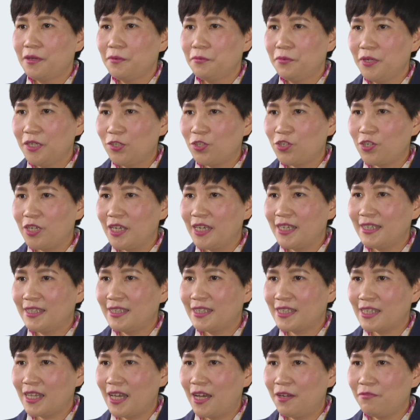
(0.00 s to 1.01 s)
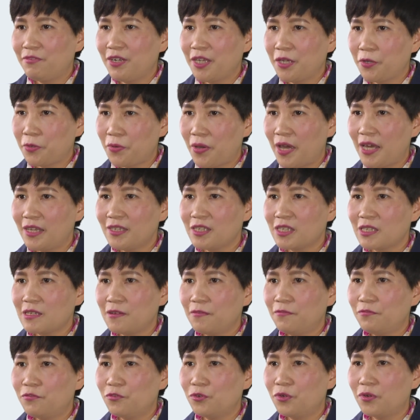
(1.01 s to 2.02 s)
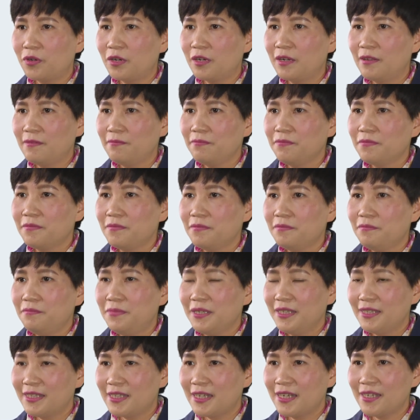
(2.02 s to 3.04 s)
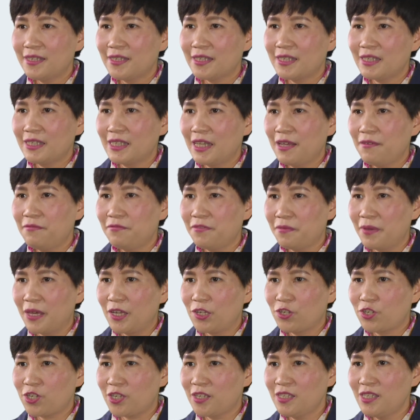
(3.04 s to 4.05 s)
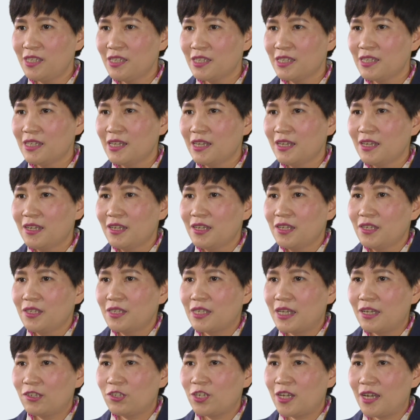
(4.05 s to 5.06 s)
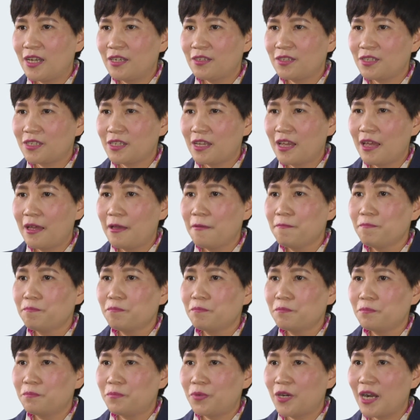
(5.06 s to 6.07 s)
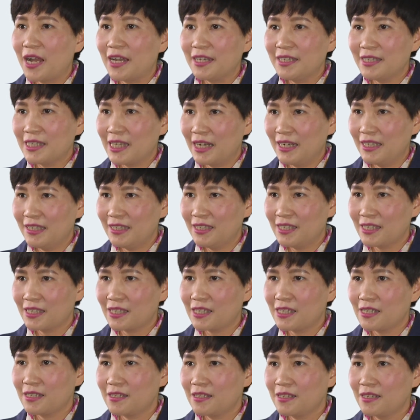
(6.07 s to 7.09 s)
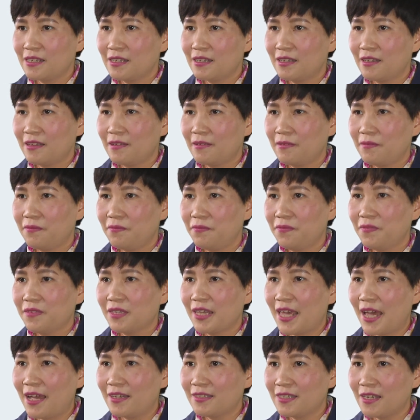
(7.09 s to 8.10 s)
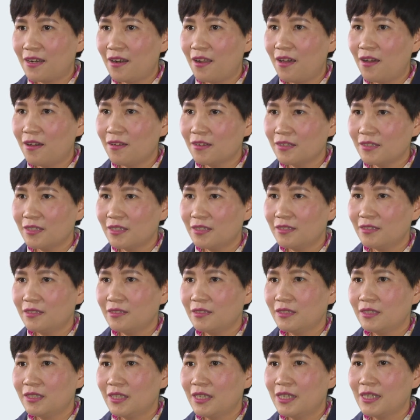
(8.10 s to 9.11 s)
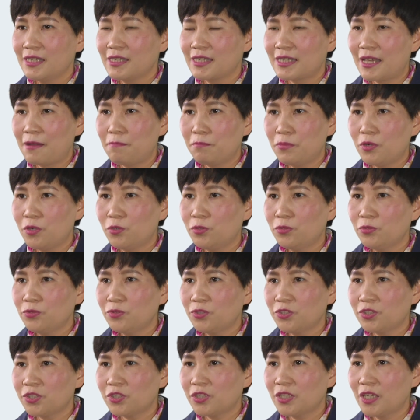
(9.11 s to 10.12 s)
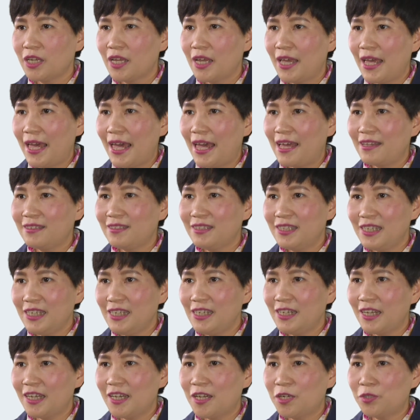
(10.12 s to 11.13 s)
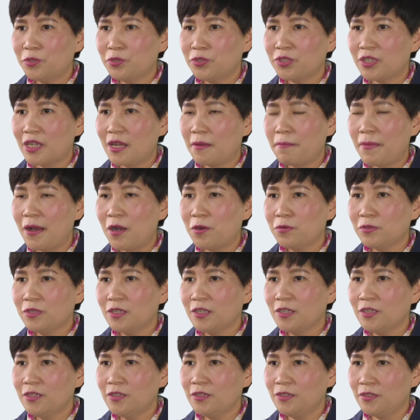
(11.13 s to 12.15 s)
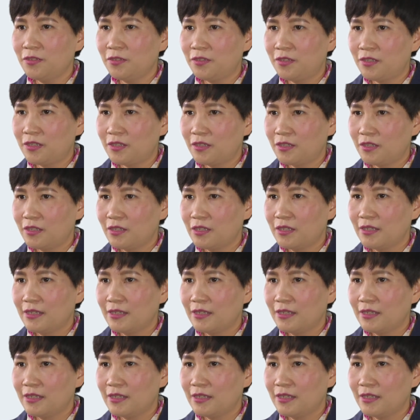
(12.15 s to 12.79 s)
which is a request for business information such as price list, catalog, samples, and details about the goods.